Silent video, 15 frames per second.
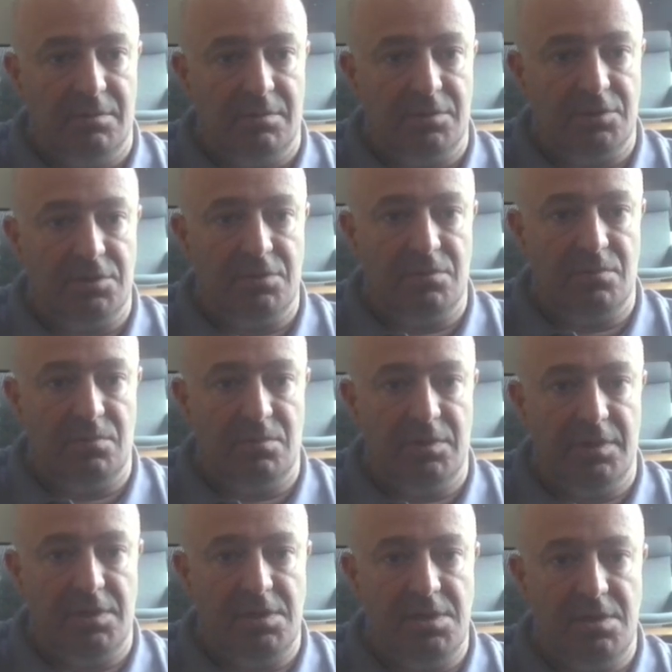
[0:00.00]
so
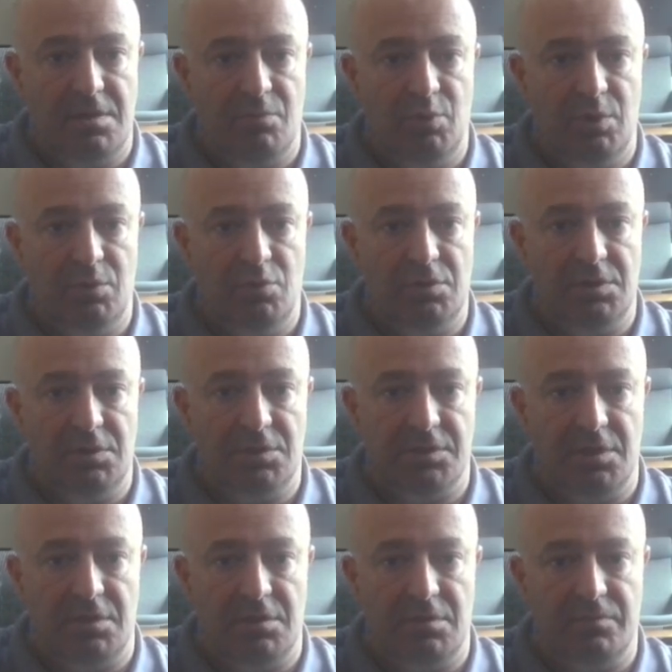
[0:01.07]
here we would,
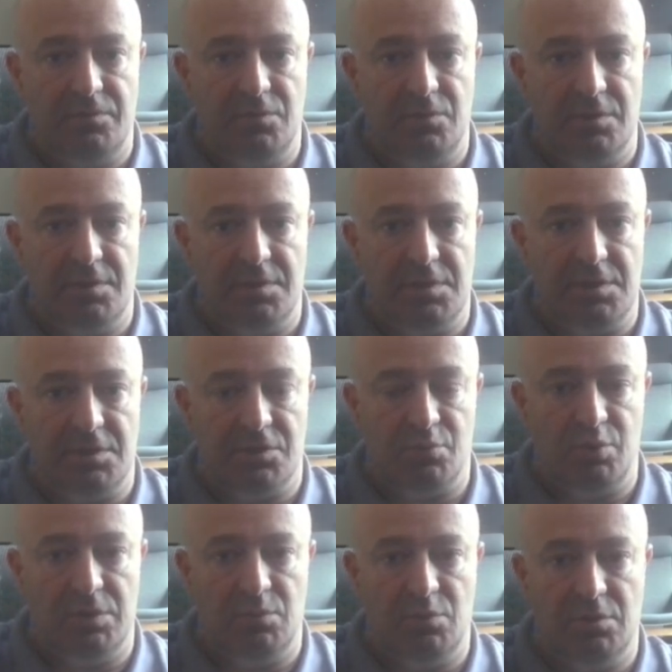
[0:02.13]
instead of doing this,
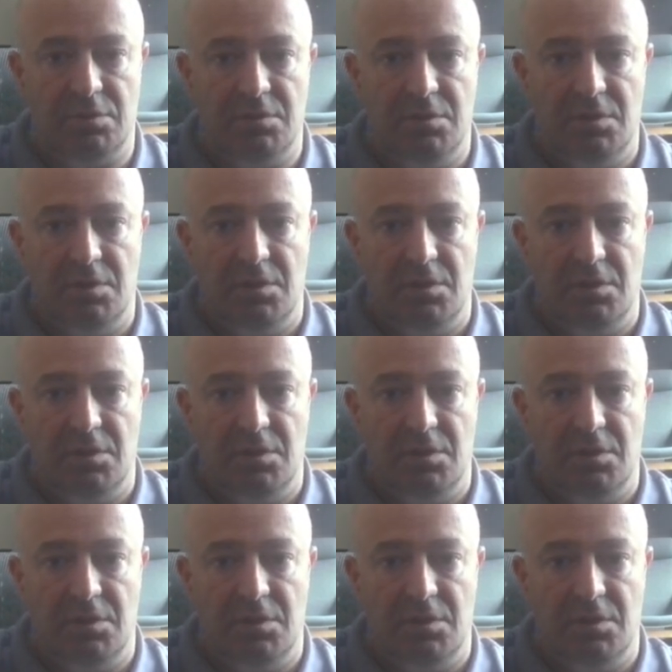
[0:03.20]
we would